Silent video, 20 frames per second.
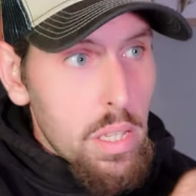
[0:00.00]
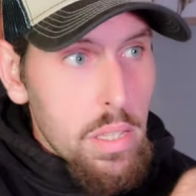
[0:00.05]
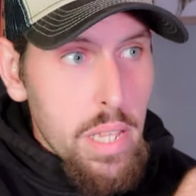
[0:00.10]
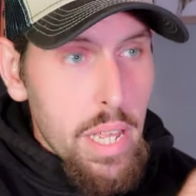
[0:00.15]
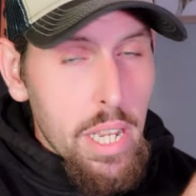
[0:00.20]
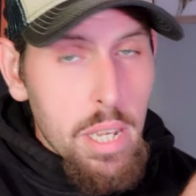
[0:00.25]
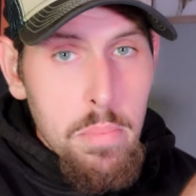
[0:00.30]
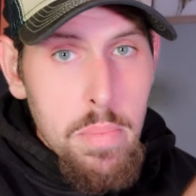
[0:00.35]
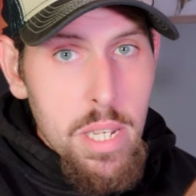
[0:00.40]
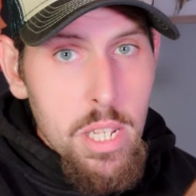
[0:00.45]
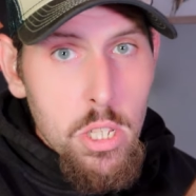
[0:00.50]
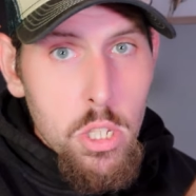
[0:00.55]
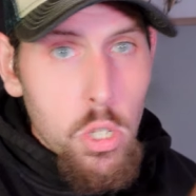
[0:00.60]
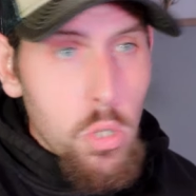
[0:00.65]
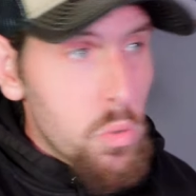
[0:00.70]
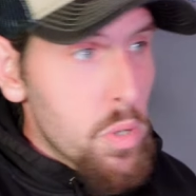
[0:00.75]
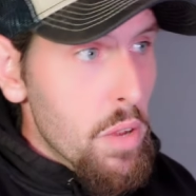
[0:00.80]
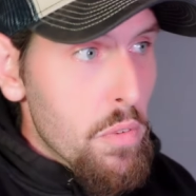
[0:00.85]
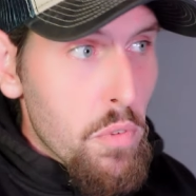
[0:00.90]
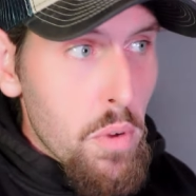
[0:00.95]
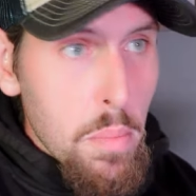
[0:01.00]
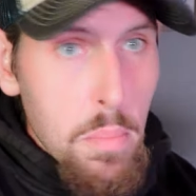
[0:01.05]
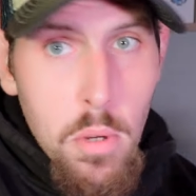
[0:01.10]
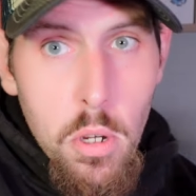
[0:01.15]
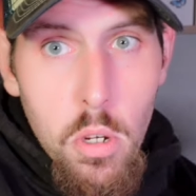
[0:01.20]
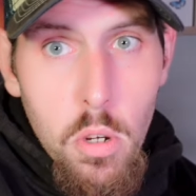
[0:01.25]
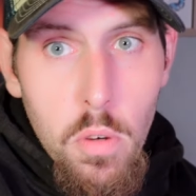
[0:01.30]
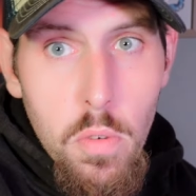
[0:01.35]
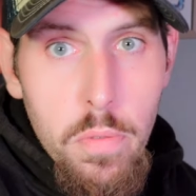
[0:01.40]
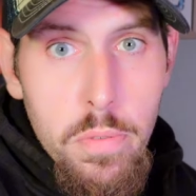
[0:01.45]
It could be two different
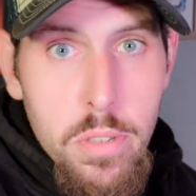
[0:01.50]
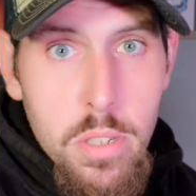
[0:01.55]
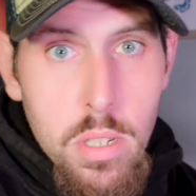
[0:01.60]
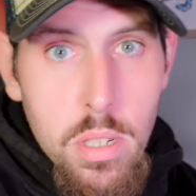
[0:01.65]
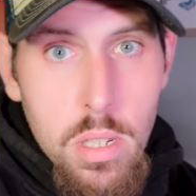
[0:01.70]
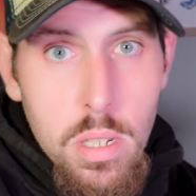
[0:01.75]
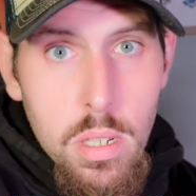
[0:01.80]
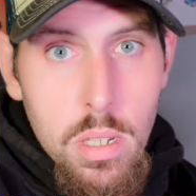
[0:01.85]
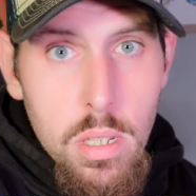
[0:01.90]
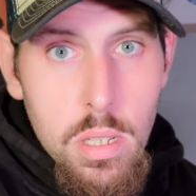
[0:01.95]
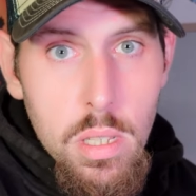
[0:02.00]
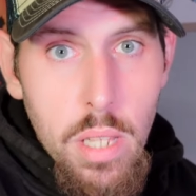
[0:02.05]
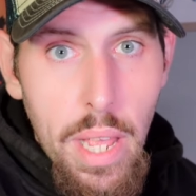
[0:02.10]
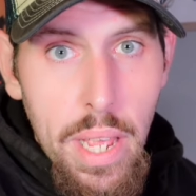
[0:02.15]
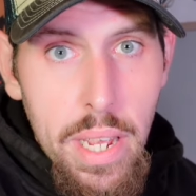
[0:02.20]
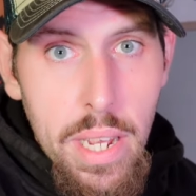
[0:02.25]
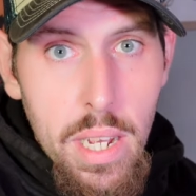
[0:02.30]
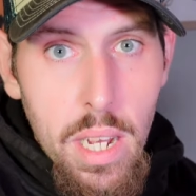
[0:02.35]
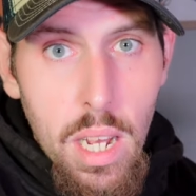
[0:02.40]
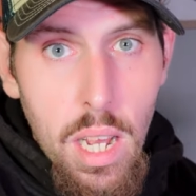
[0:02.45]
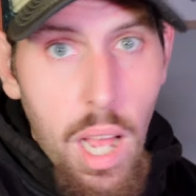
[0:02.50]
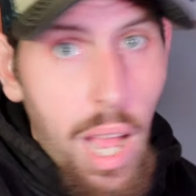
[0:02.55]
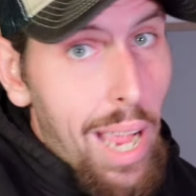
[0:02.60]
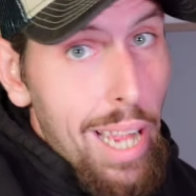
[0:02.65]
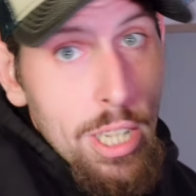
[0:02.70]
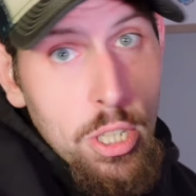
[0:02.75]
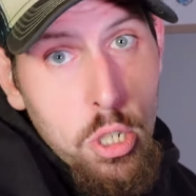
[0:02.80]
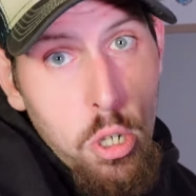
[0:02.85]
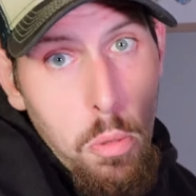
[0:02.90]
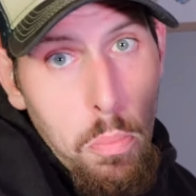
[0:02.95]
moves, like
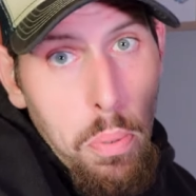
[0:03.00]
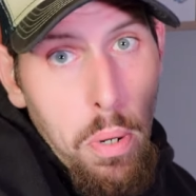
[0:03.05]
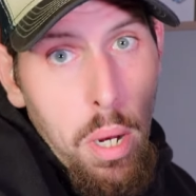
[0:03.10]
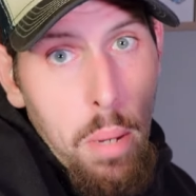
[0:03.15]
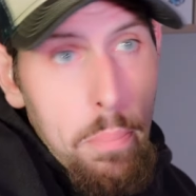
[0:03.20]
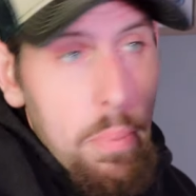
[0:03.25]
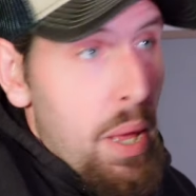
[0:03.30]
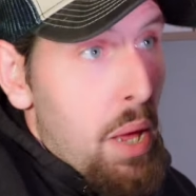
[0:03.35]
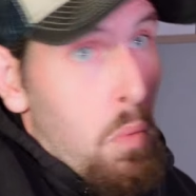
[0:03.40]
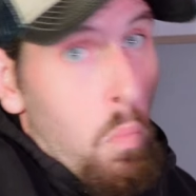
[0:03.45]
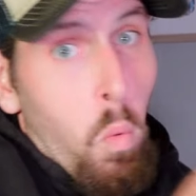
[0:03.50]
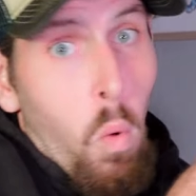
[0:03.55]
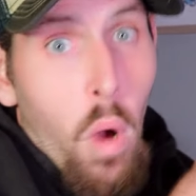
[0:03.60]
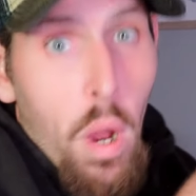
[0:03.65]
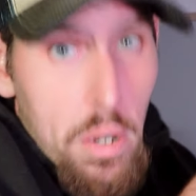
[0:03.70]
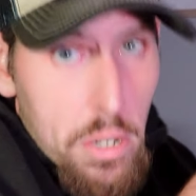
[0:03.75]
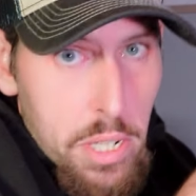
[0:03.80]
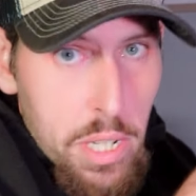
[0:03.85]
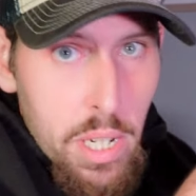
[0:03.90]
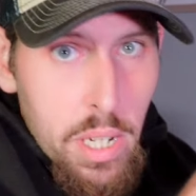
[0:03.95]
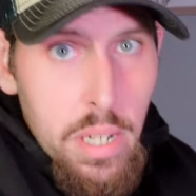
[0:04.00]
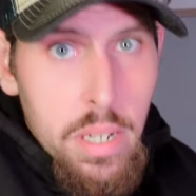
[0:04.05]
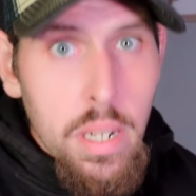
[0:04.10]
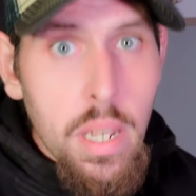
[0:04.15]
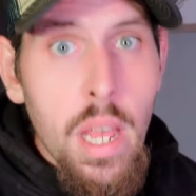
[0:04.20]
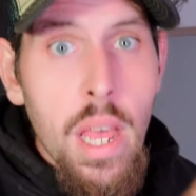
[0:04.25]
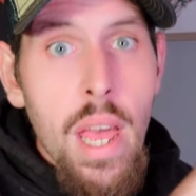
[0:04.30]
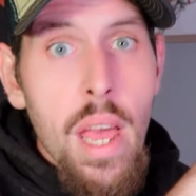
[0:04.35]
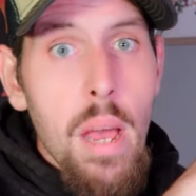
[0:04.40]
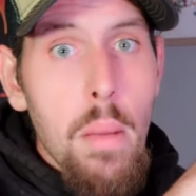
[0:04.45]
Hydro Pump and Water Gun,
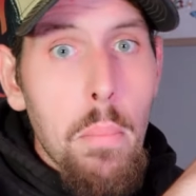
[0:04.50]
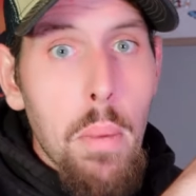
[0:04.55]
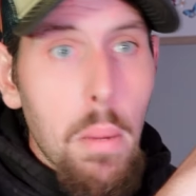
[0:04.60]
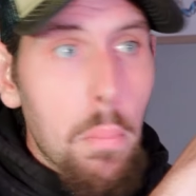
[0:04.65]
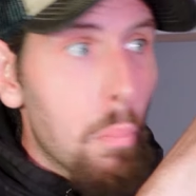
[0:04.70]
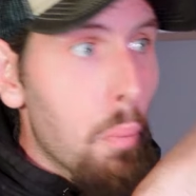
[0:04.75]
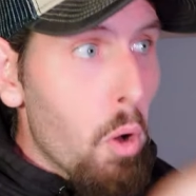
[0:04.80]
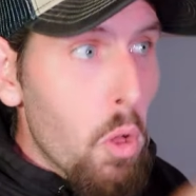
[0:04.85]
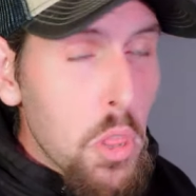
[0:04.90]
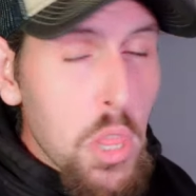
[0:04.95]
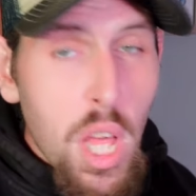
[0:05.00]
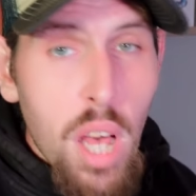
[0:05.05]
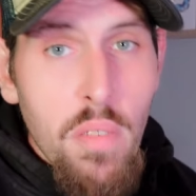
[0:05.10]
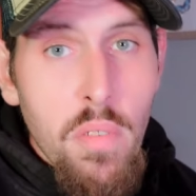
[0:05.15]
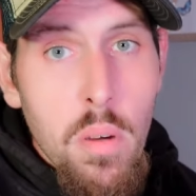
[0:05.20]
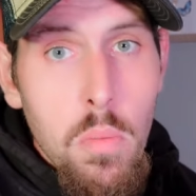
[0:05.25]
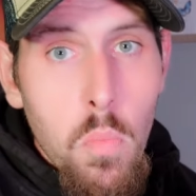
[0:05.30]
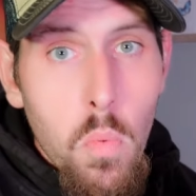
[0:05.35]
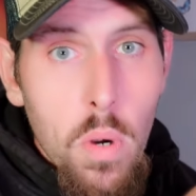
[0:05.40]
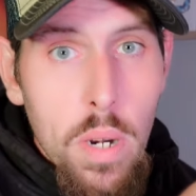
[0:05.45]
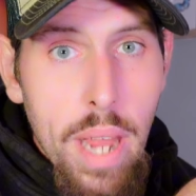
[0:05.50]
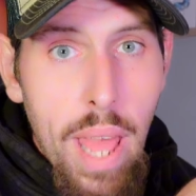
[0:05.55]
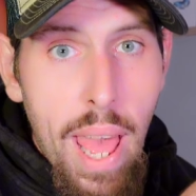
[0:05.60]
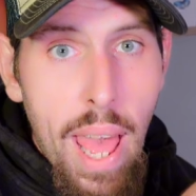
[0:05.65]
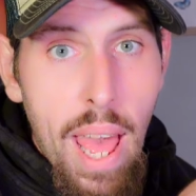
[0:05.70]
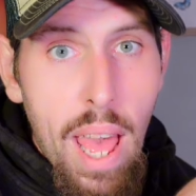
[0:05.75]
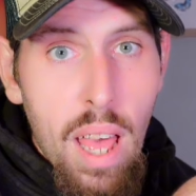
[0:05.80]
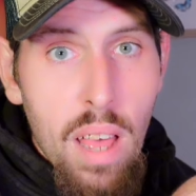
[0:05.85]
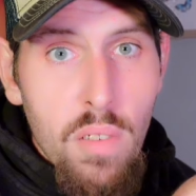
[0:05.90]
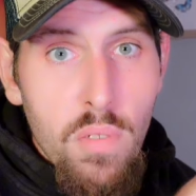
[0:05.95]
but both of them would
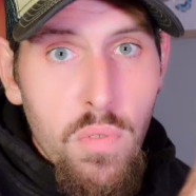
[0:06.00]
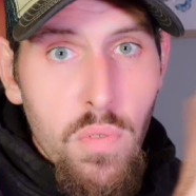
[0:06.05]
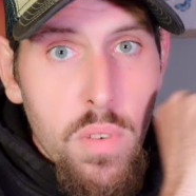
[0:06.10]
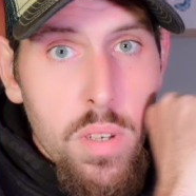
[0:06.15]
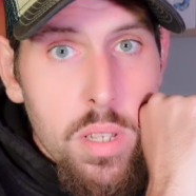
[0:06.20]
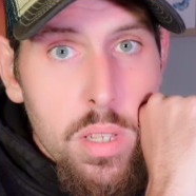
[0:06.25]
have